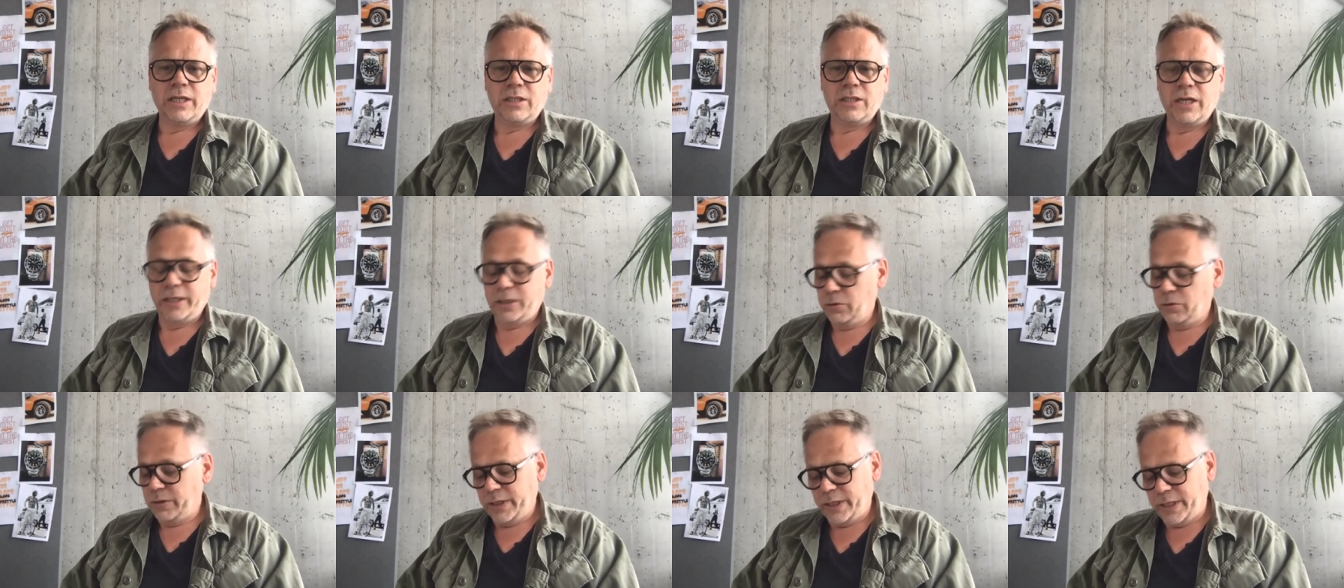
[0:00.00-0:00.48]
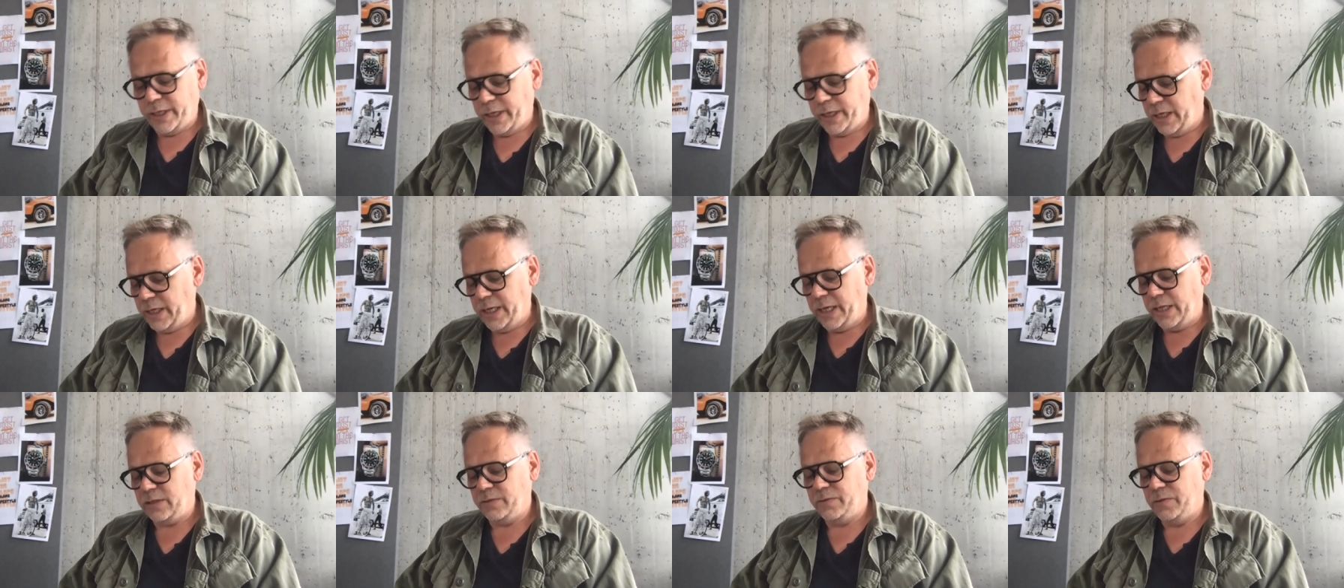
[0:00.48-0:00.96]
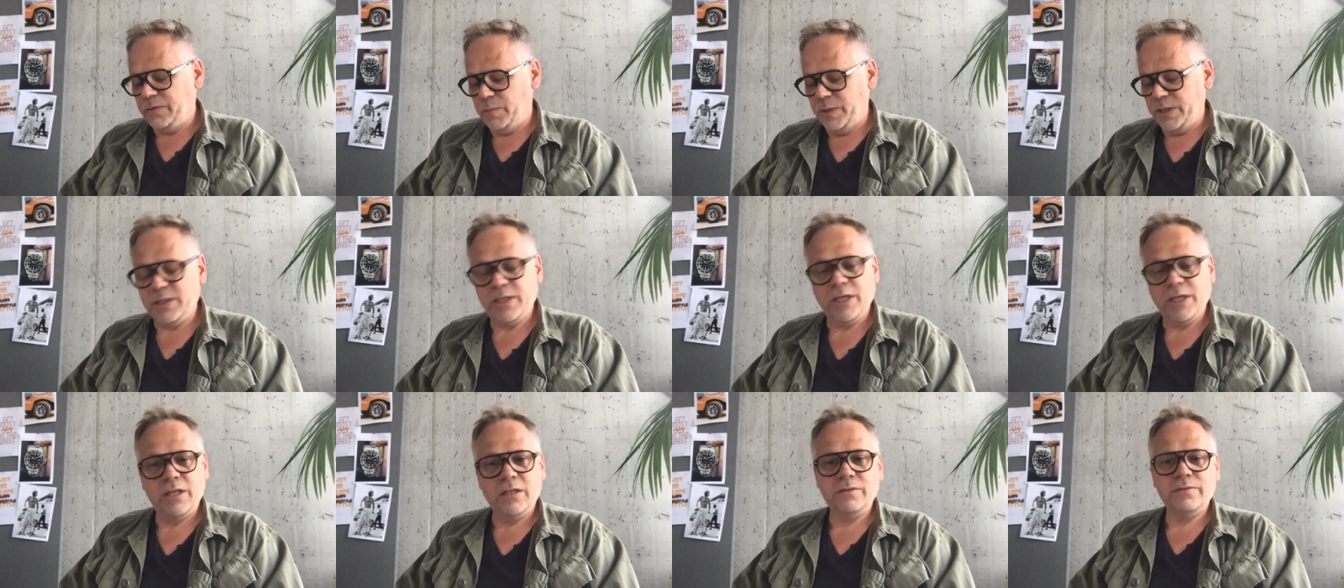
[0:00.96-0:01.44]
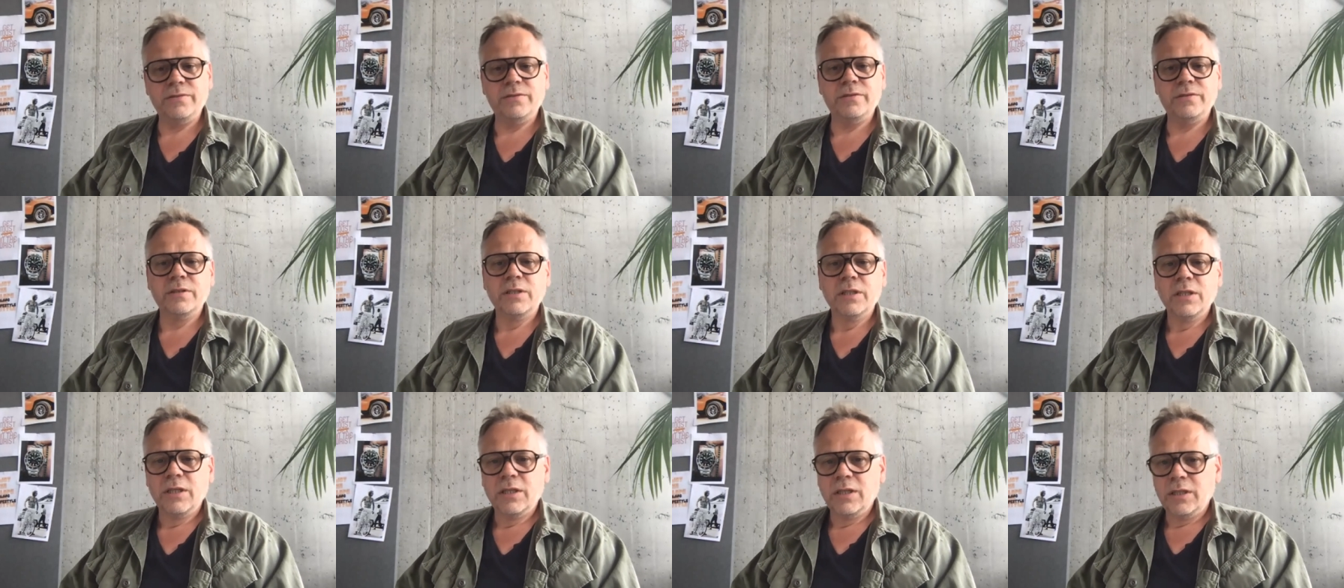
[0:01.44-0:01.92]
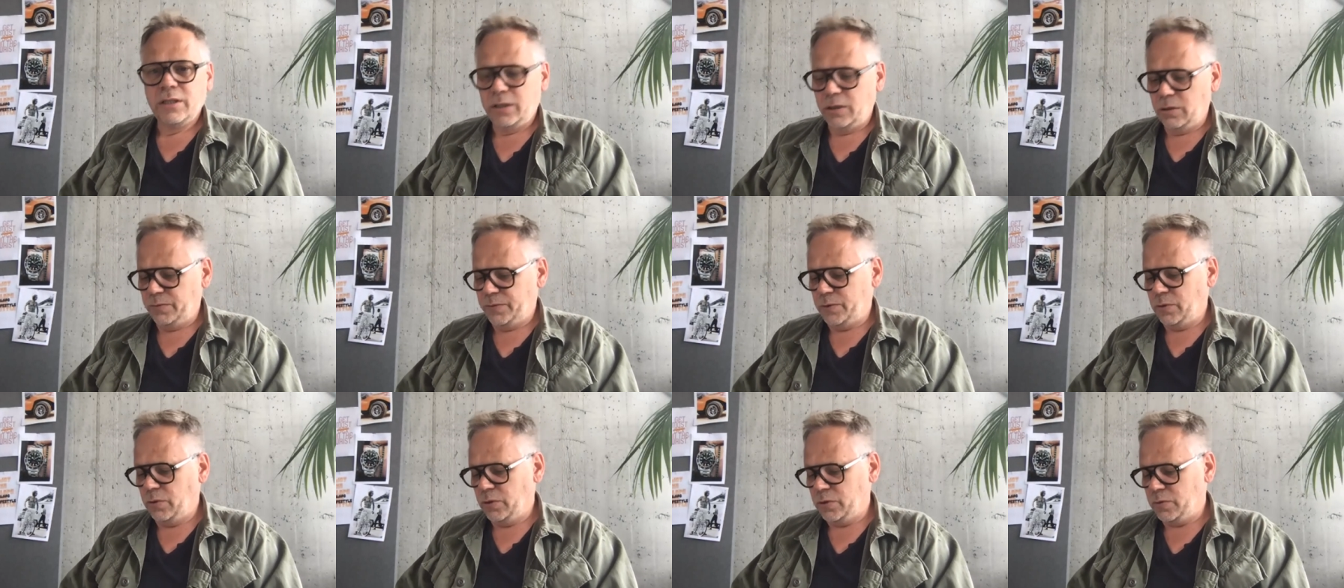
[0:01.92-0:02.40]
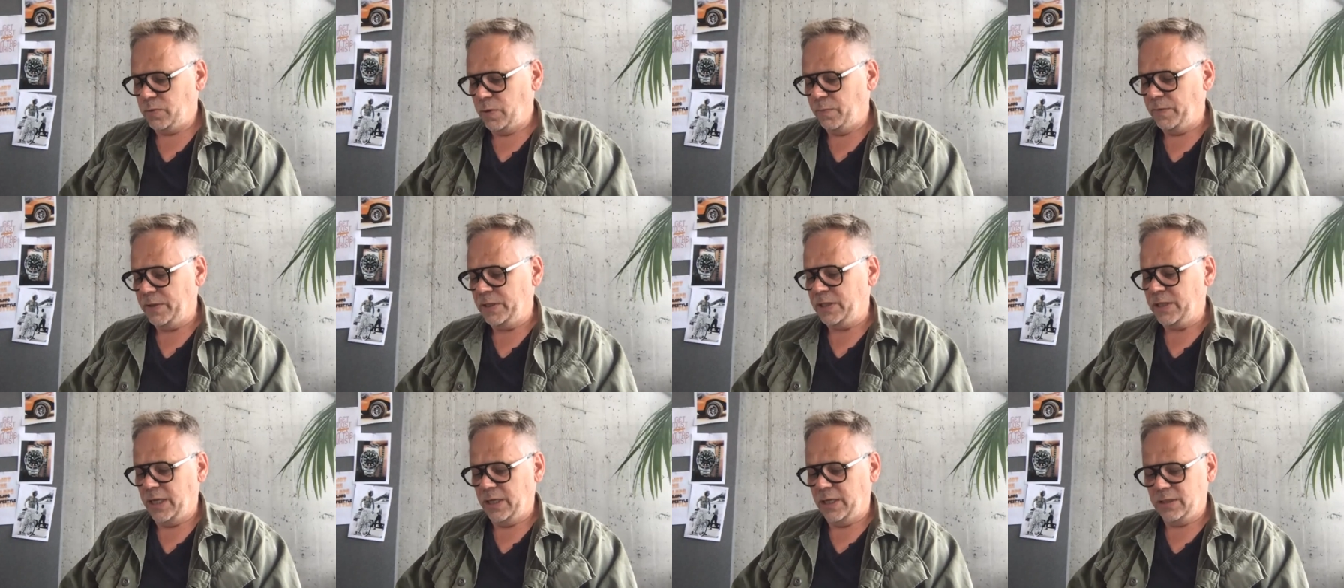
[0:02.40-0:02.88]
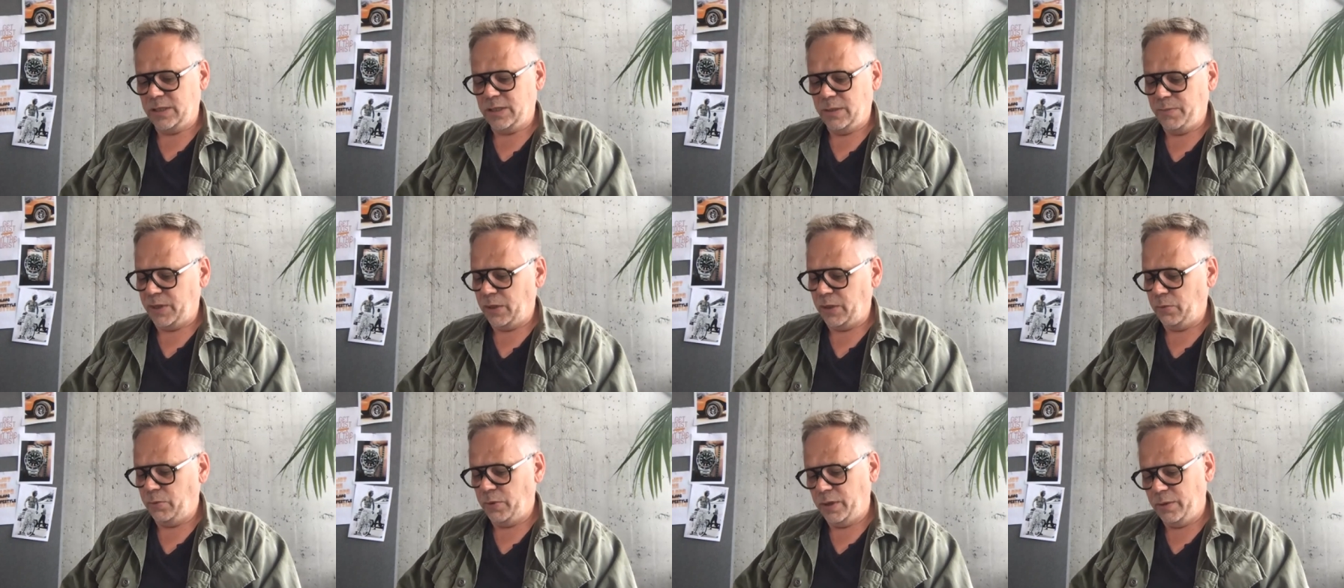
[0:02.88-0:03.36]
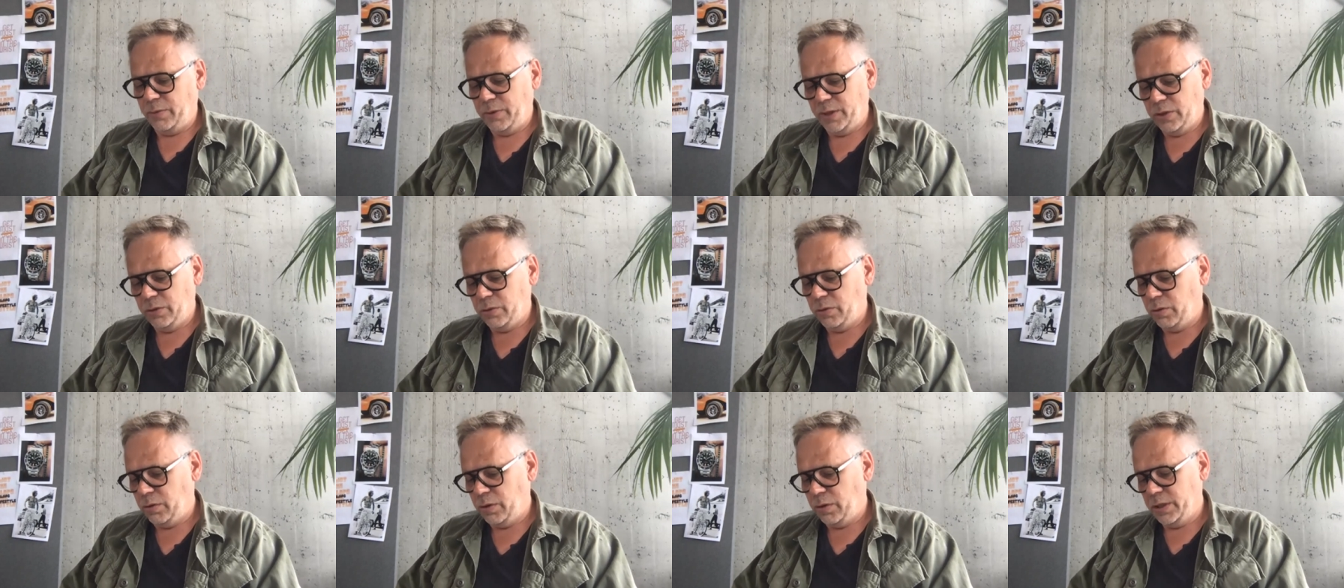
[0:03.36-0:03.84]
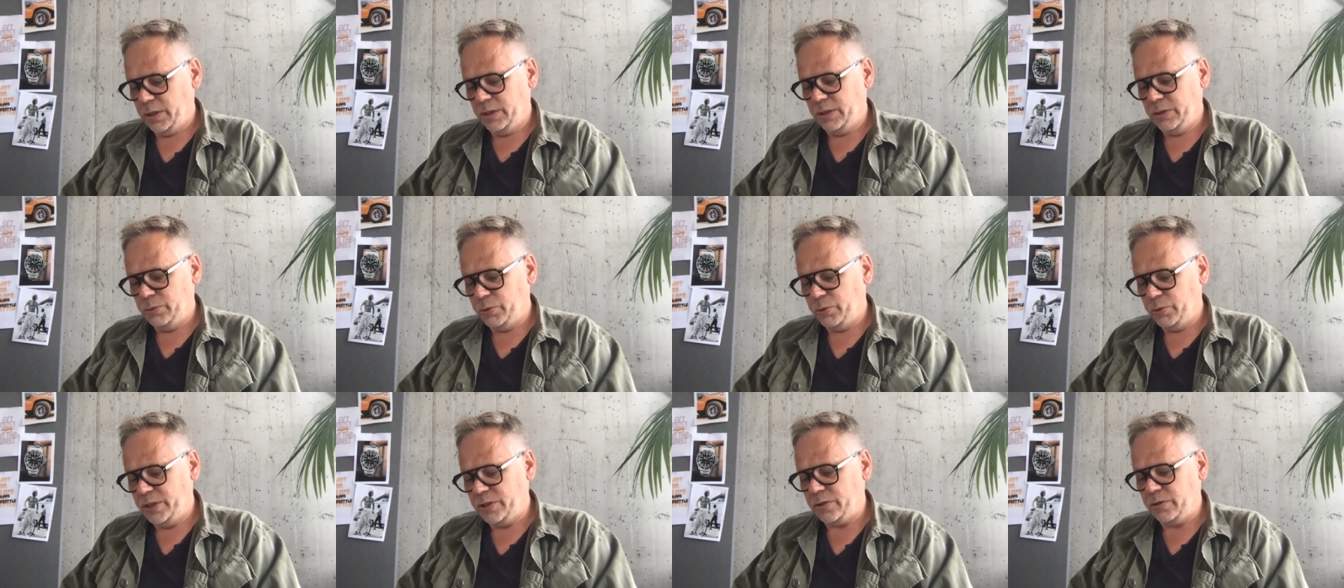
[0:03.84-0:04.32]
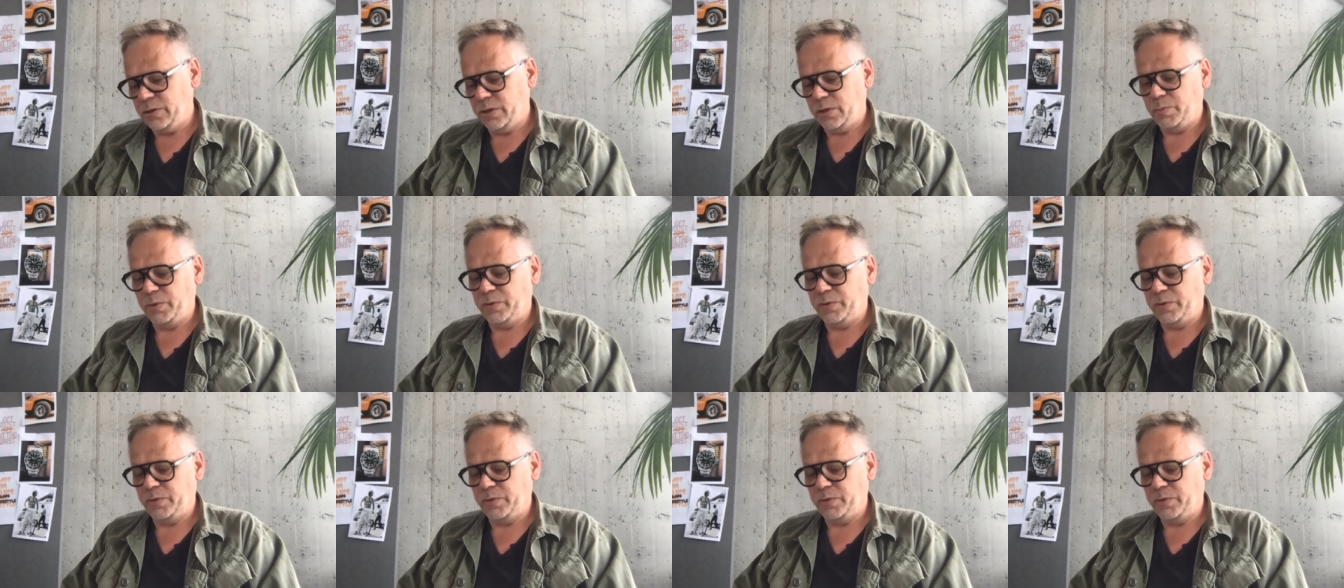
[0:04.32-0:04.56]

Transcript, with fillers: I couldn't care less for myself. Mm. of course, when we sell something, we, we do all the, the, research.